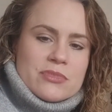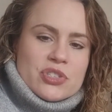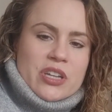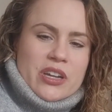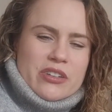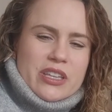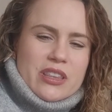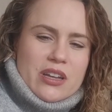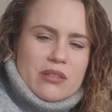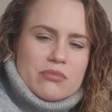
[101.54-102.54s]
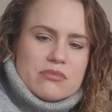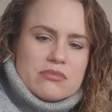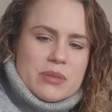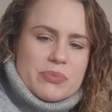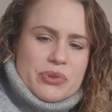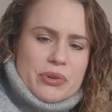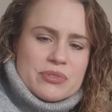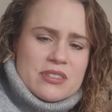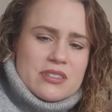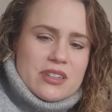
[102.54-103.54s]
sharing them,
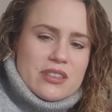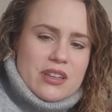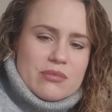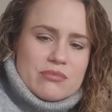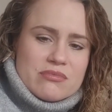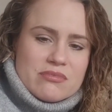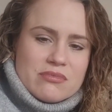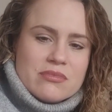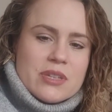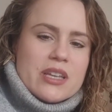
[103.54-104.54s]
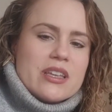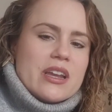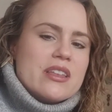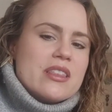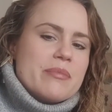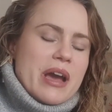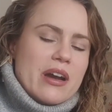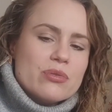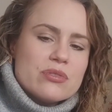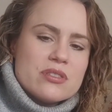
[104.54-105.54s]
processing them, getting them
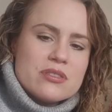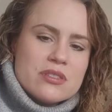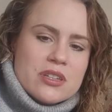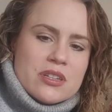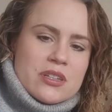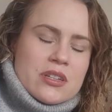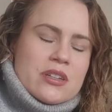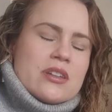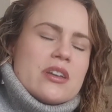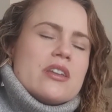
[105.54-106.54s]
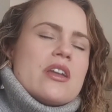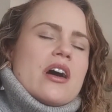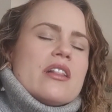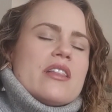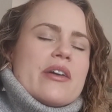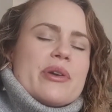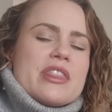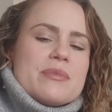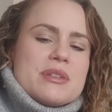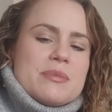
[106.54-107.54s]
out, and not
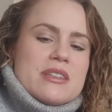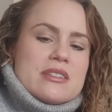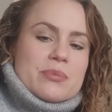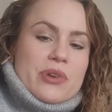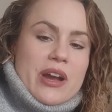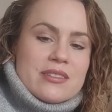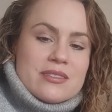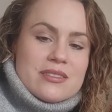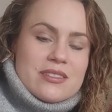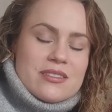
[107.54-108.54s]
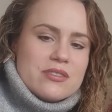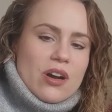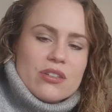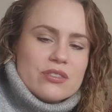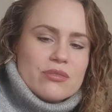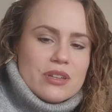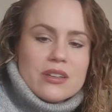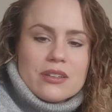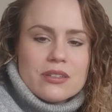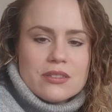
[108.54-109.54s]
allowing them to be suppressed is all you
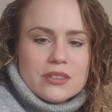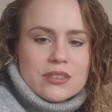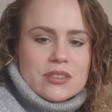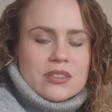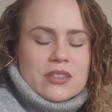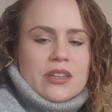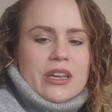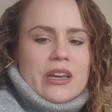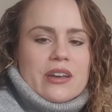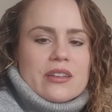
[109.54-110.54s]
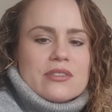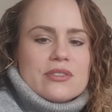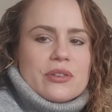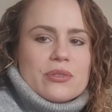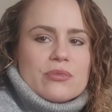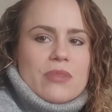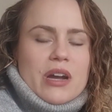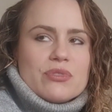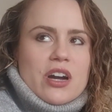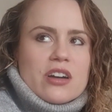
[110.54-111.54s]
need. And so
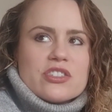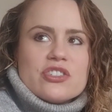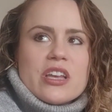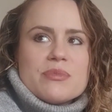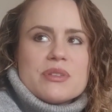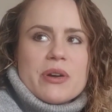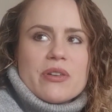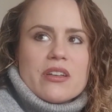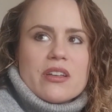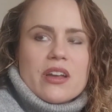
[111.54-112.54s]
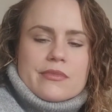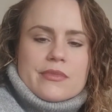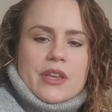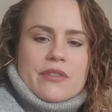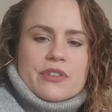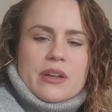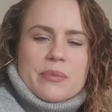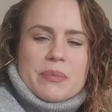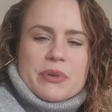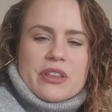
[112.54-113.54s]
I would talk to James about it, and for some
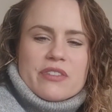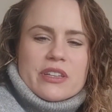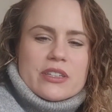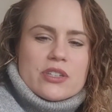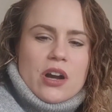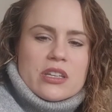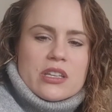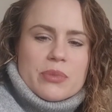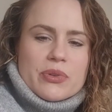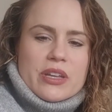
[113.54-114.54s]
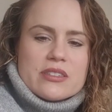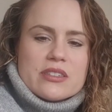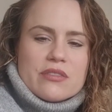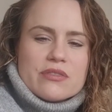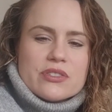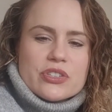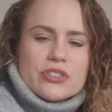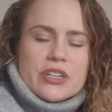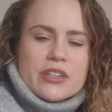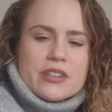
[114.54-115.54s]
people they feel like talking about that stuff is
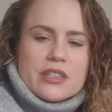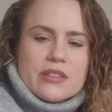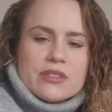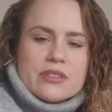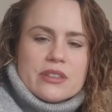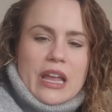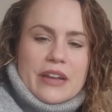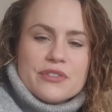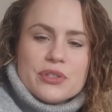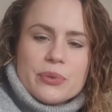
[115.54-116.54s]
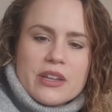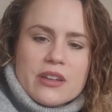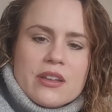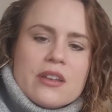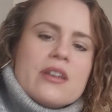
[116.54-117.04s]
just like, gives life to it.